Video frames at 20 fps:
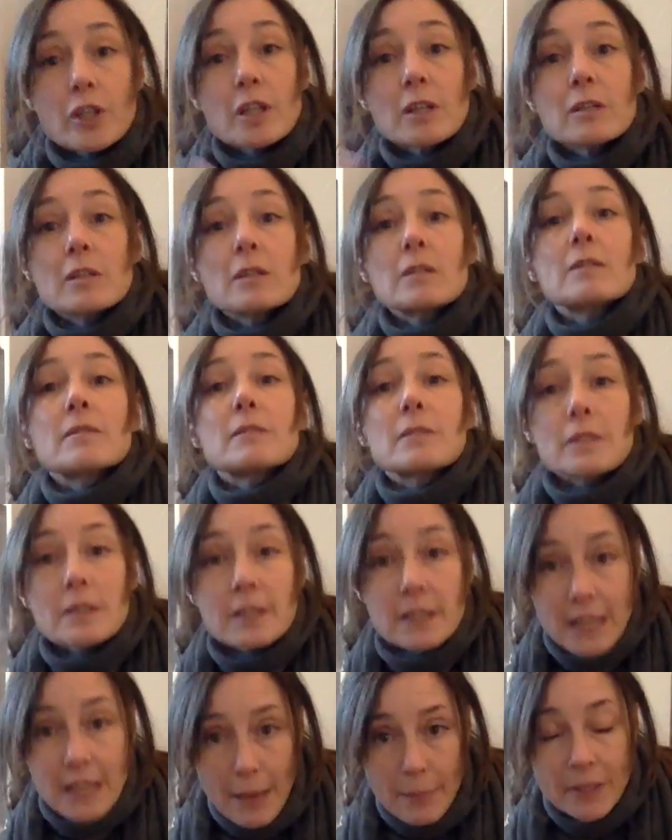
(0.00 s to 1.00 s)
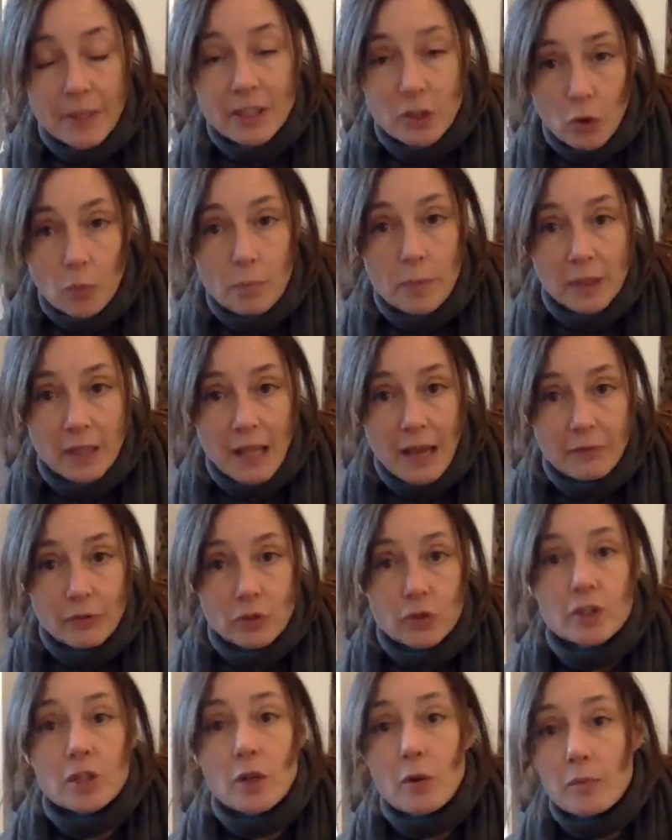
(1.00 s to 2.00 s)
you step it up a
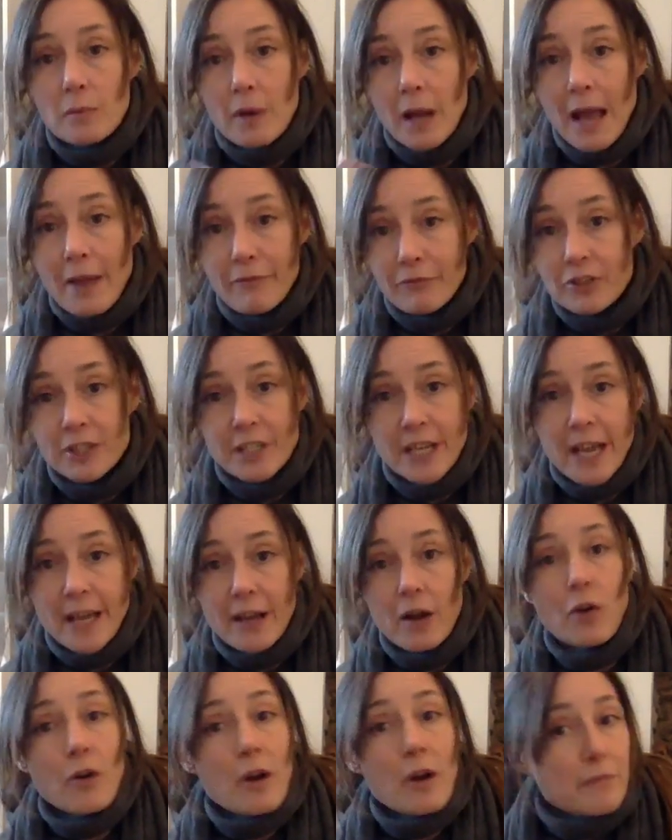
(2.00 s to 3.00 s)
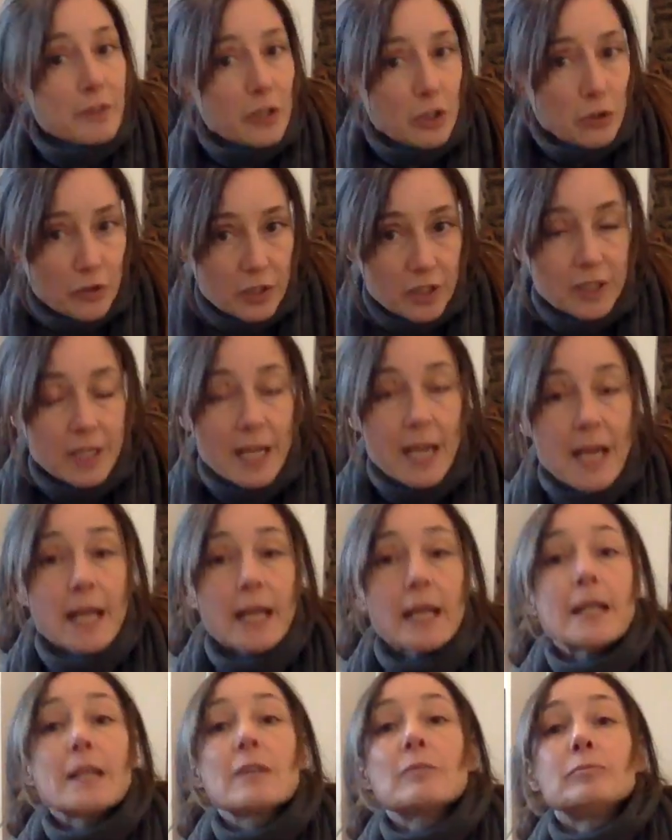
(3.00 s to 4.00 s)
level. So every day or every other
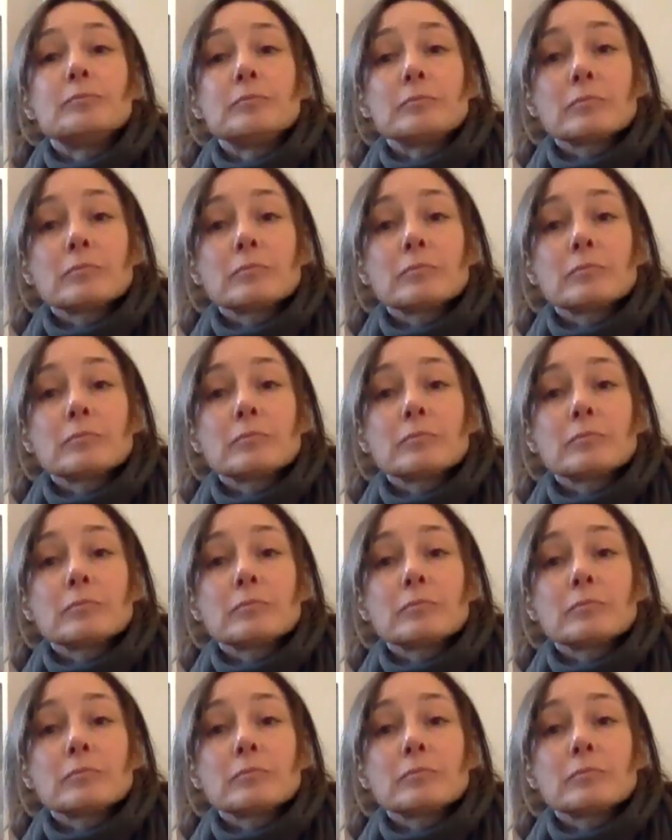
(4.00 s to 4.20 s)
day,